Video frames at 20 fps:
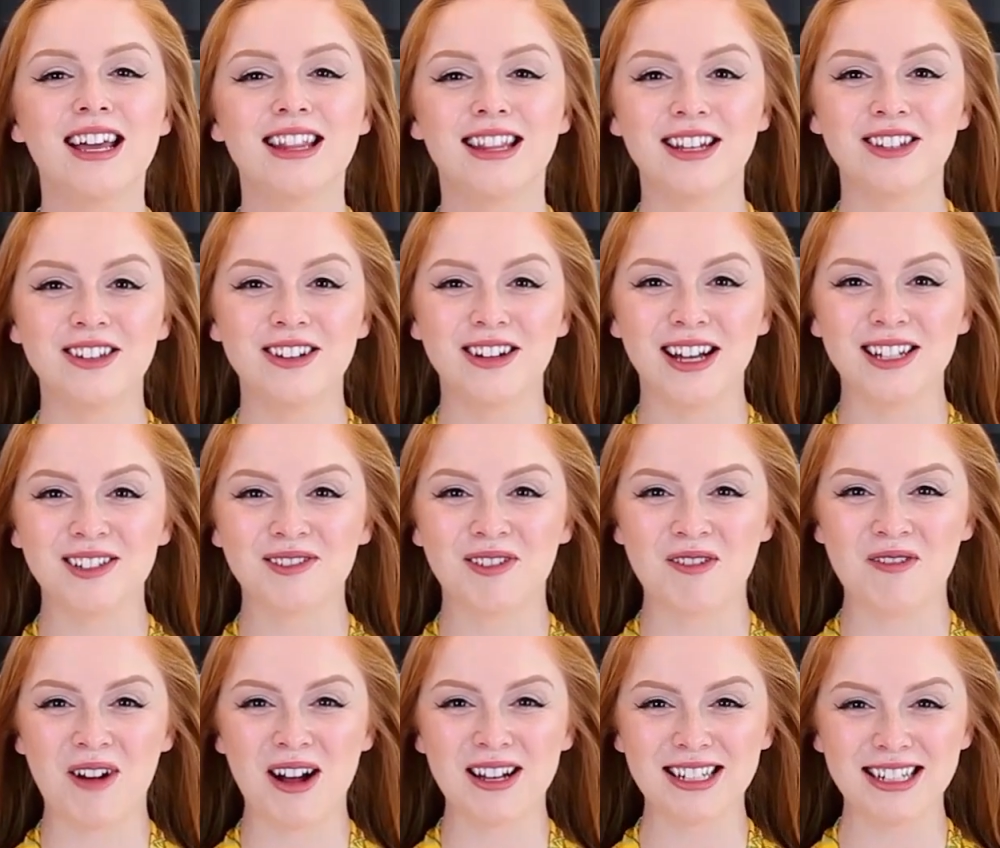Thank you guys
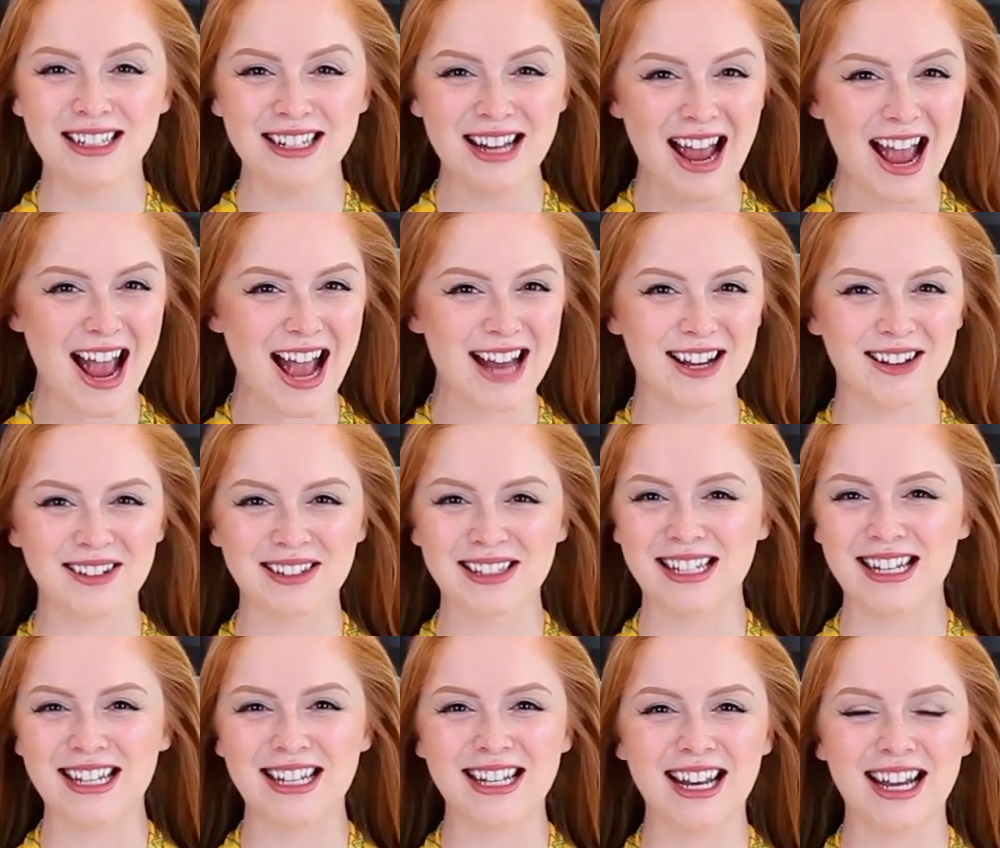for watching, and I'll
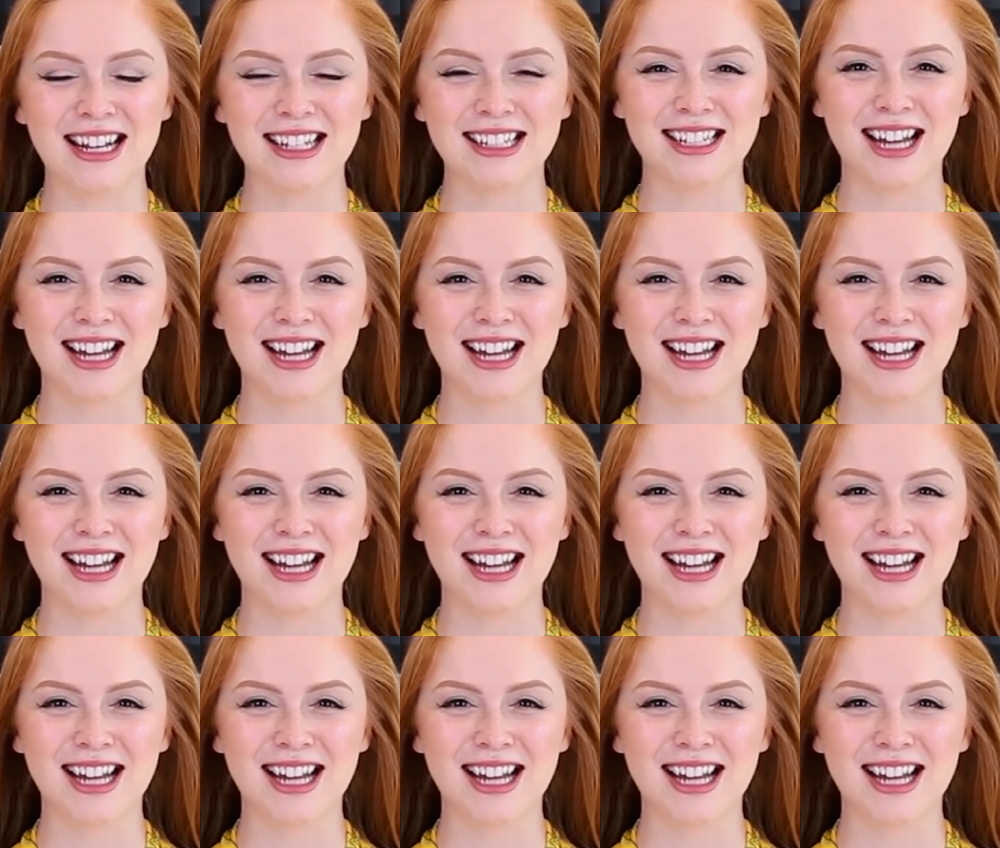see you next